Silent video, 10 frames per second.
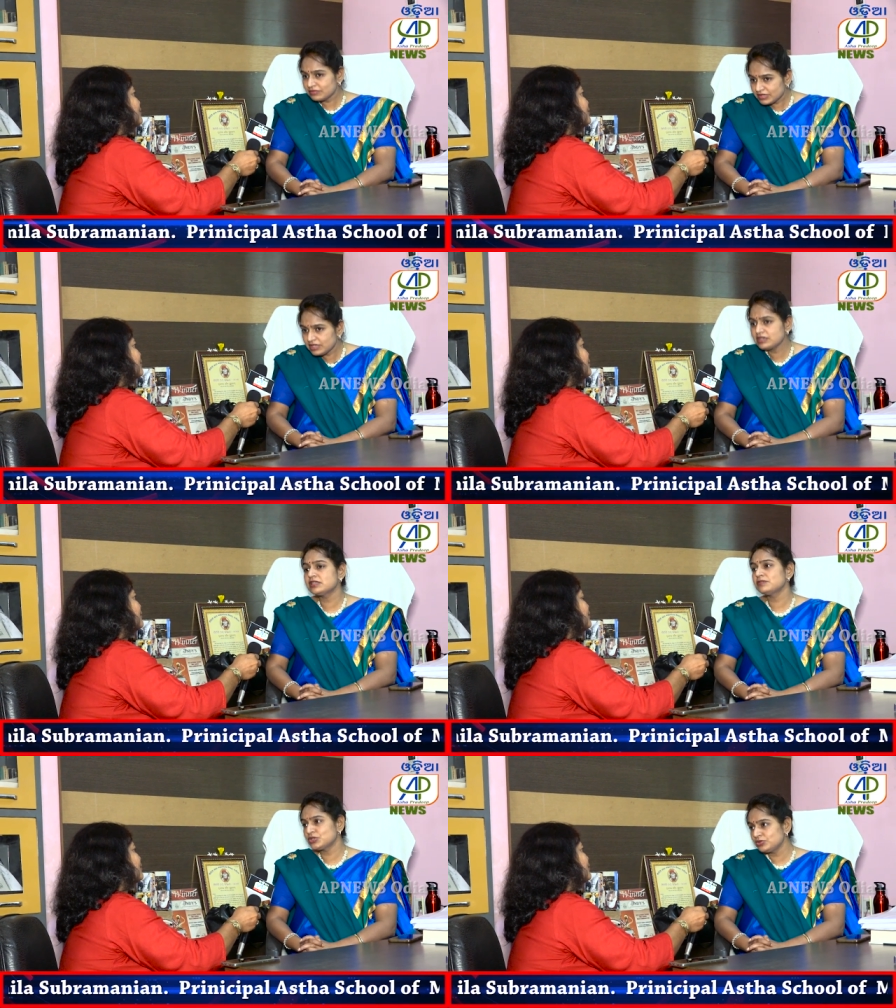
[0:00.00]
there are
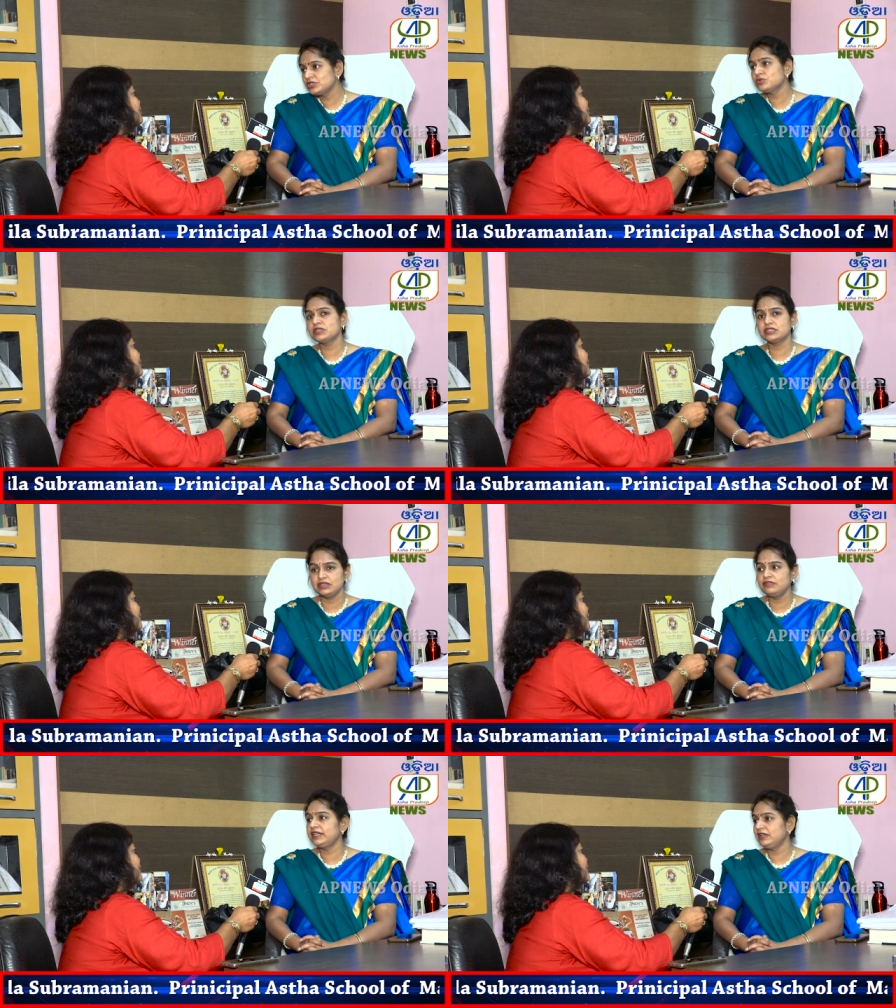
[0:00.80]
some students who are
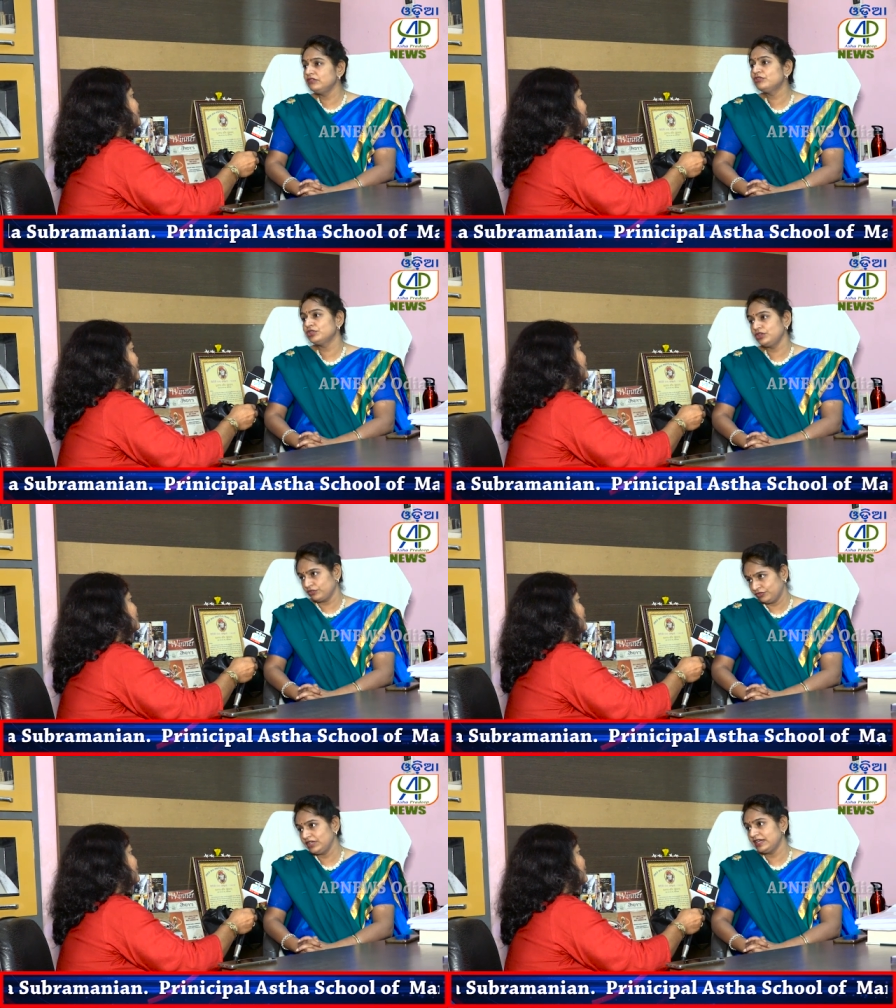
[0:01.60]
still waiting for the
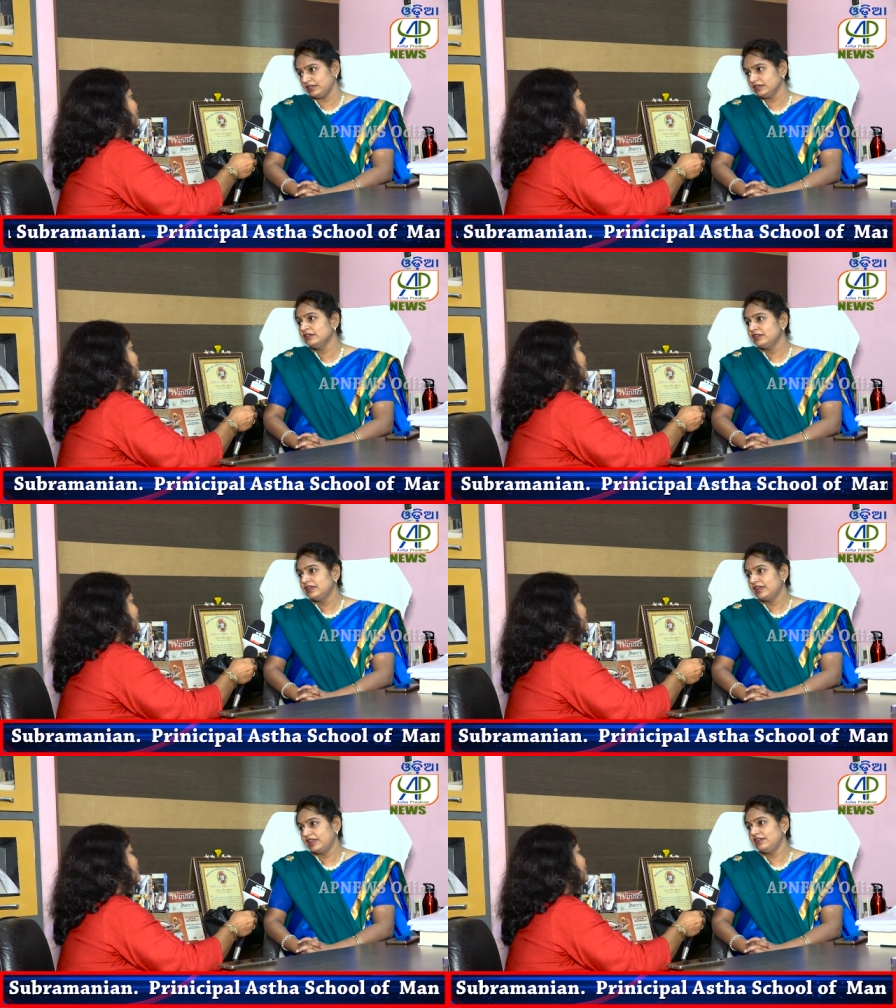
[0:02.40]
offer letter,
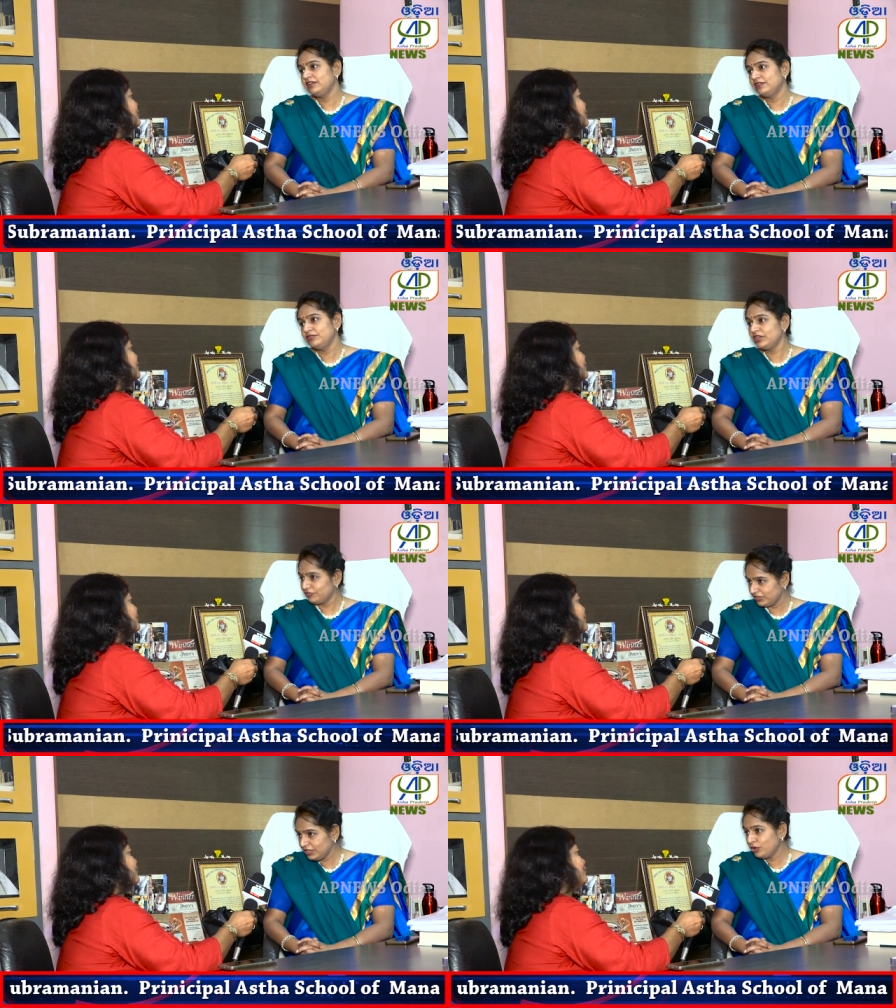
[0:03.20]
and we are
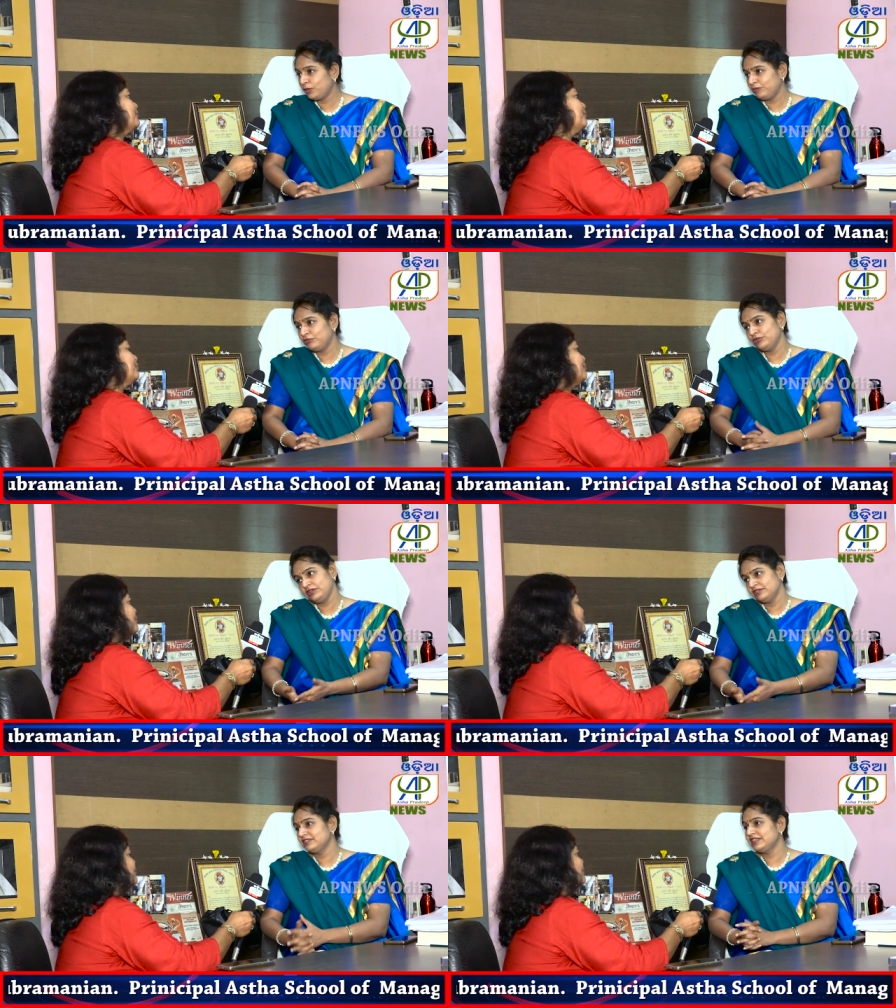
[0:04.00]
very hopeful
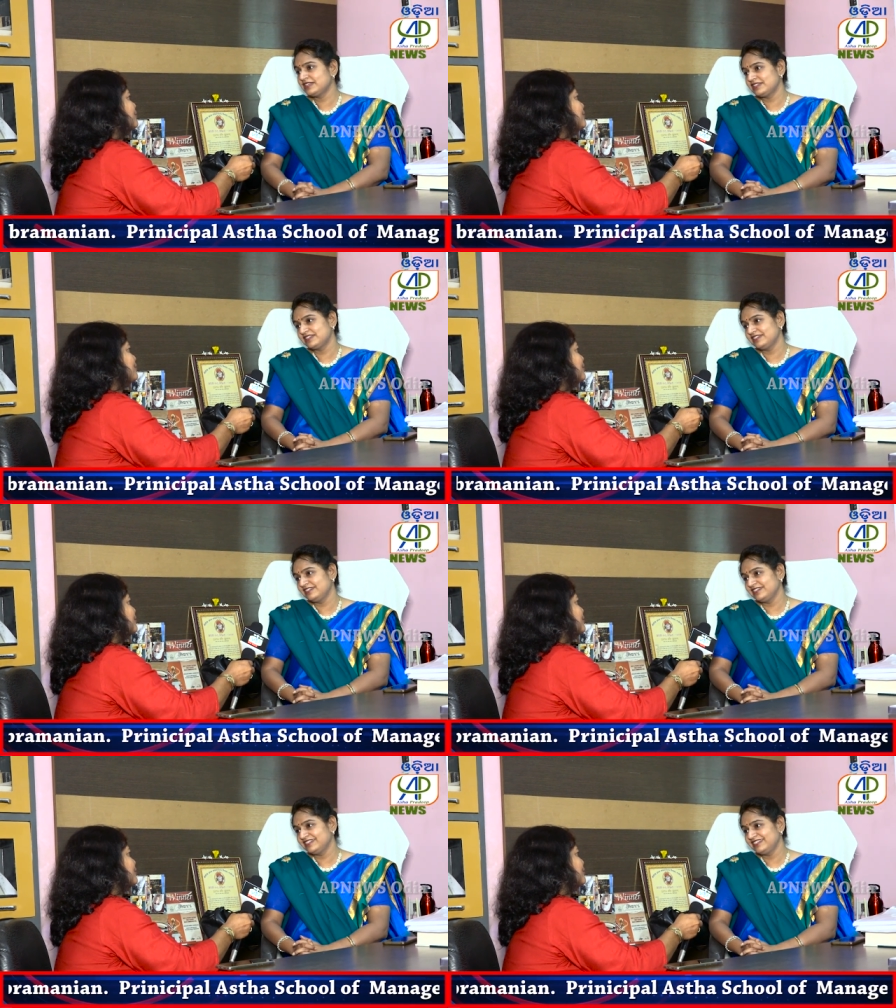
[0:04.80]
that
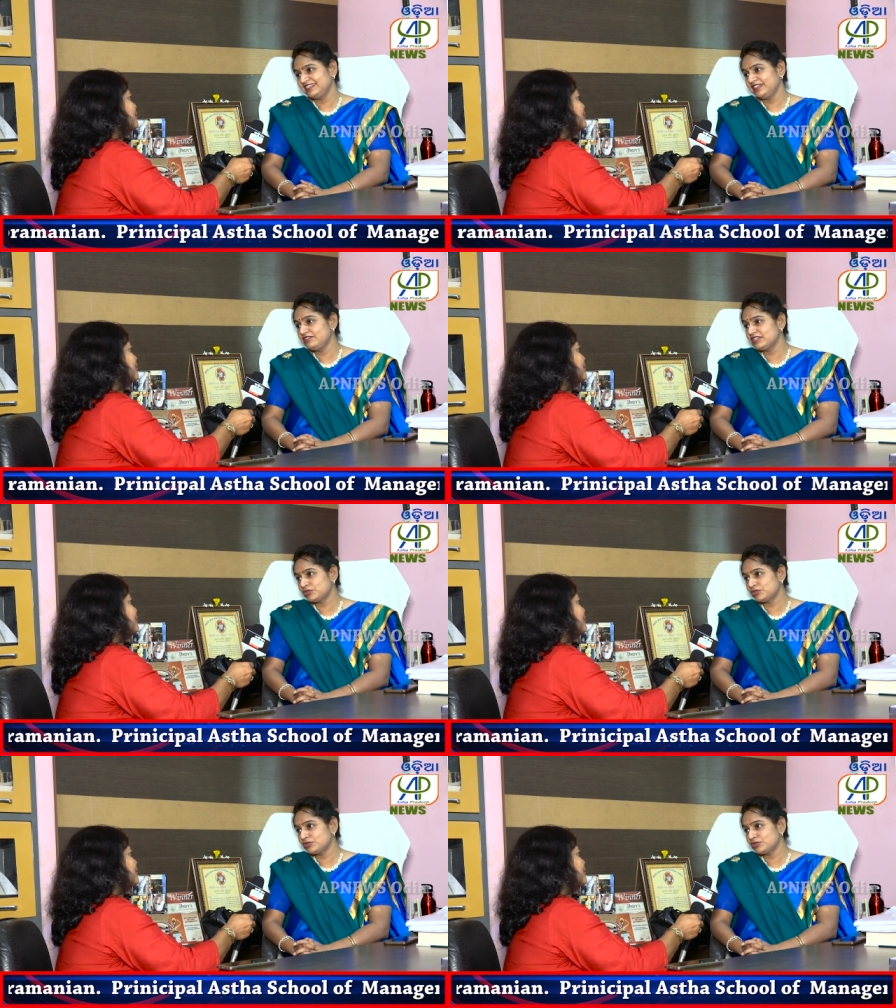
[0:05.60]
they will